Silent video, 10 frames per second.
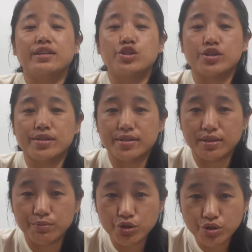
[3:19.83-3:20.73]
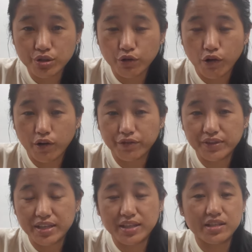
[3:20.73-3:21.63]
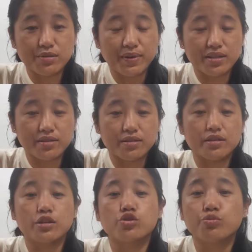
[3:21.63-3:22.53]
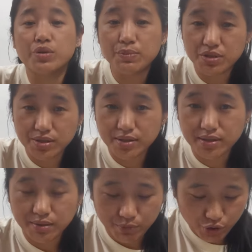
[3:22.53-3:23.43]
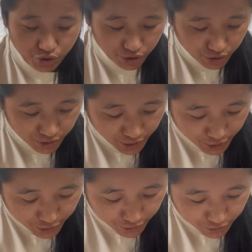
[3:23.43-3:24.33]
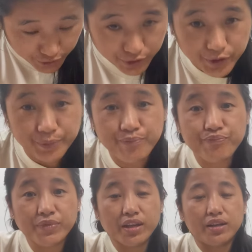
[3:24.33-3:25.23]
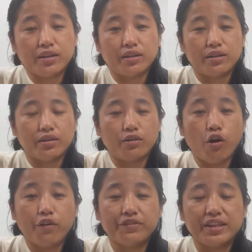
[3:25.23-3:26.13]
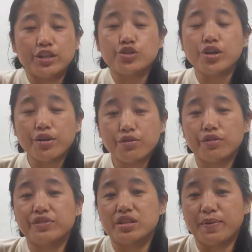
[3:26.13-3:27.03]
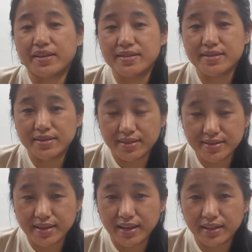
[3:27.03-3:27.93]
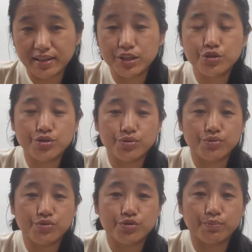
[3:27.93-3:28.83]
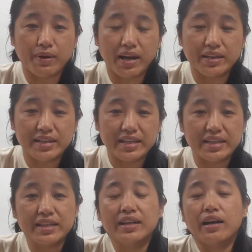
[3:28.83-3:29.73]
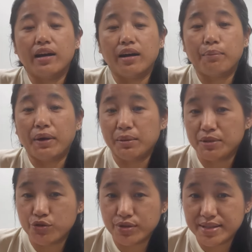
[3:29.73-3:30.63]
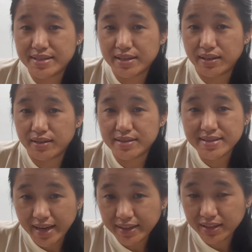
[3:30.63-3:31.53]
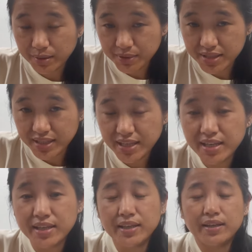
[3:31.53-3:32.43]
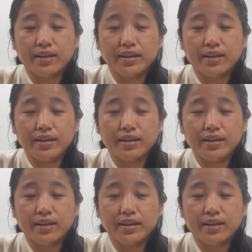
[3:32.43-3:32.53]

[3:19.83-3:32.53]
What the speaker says: Justice Commissioner of the Tibetan Supreme Justice Commission of the Charter of the Tibetans in Exile, introduced by the Parliamentary Standing Committee.